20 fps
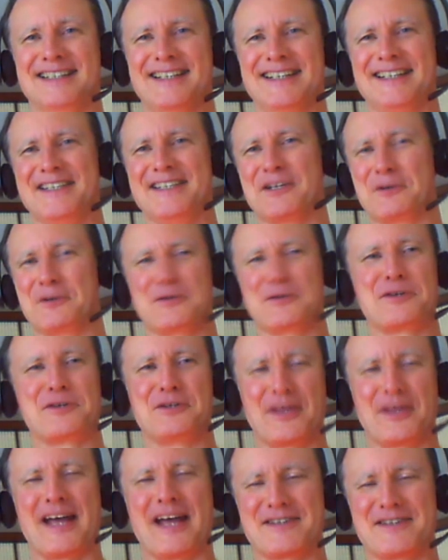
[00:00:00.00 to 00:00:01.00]
You can
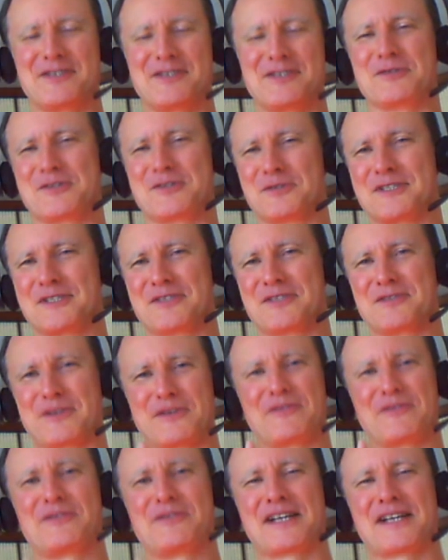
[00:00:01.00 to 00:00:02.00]
do that too. So it's a very
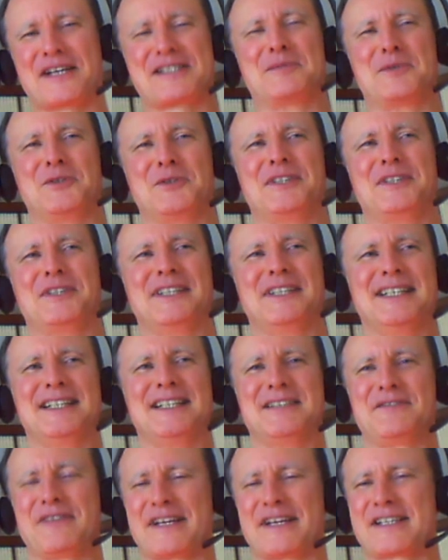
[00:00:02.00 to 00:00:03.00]
flexible
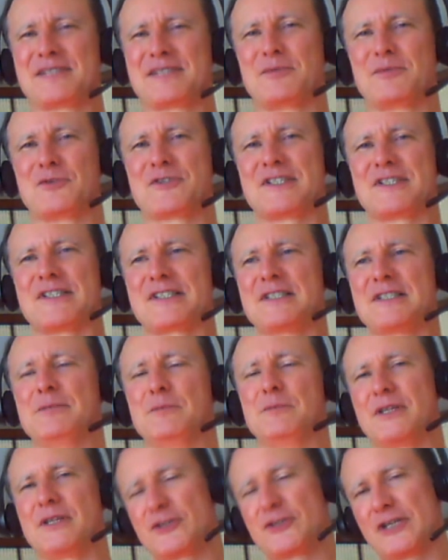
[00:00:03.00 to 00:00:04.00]
system.
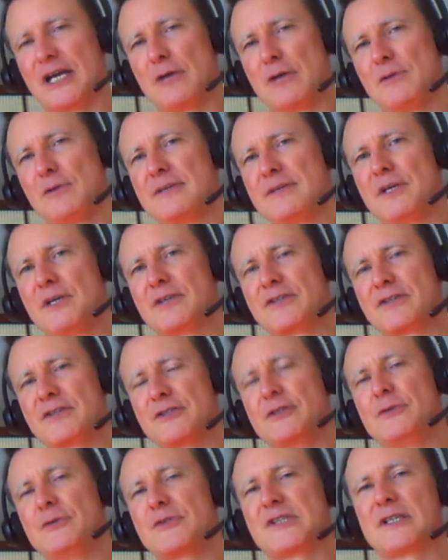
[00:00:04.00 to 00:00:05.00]
But the Shaolin monks
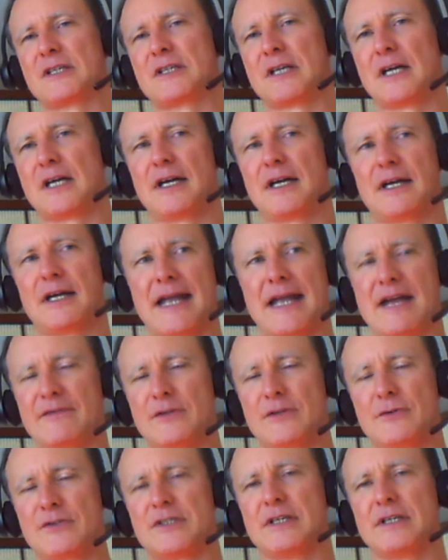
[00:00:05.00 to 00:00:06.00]
have
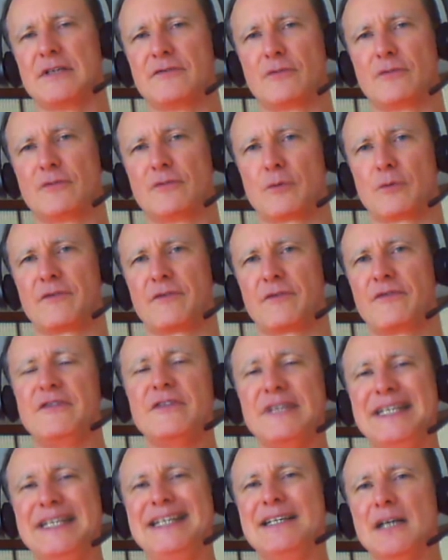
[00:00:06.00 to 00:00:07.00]
used it for
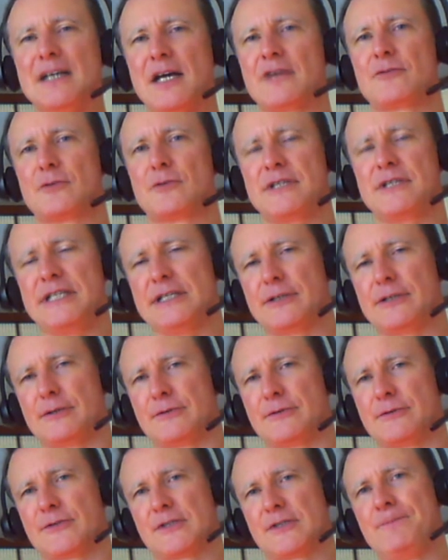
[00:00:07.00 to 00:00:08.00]
1,500
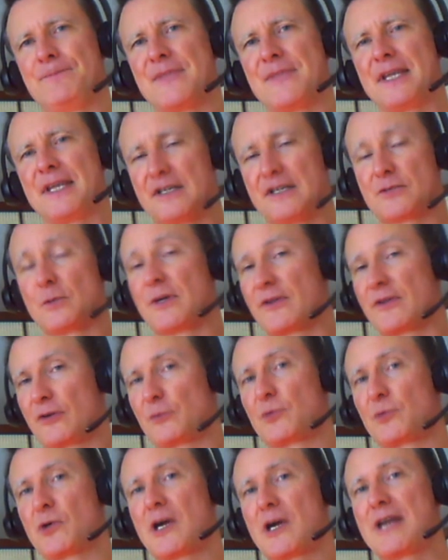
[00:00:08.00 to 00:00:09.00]
years as one of
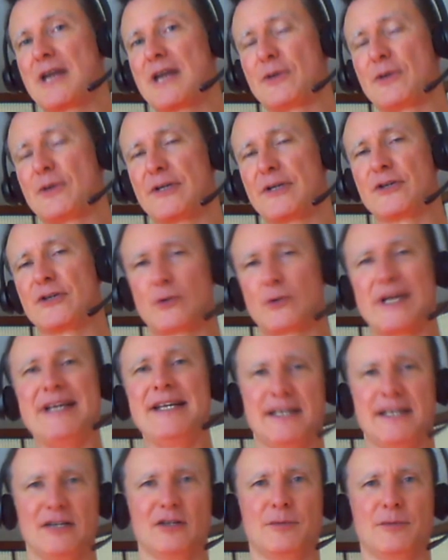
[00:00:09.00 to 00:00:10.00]
their primary
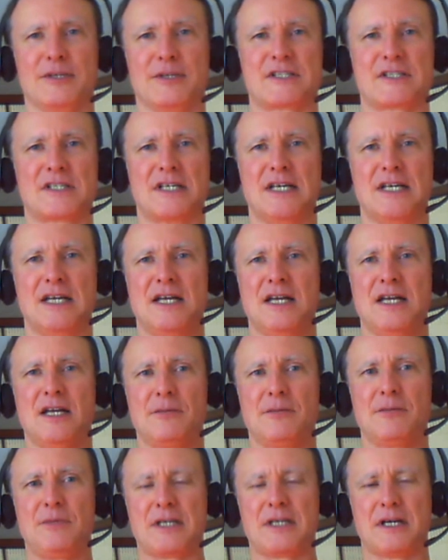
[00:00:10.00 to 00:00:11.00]
training elements,
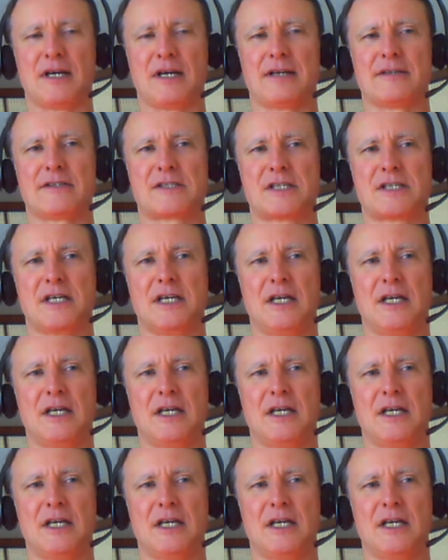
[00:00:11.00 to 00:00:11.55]
because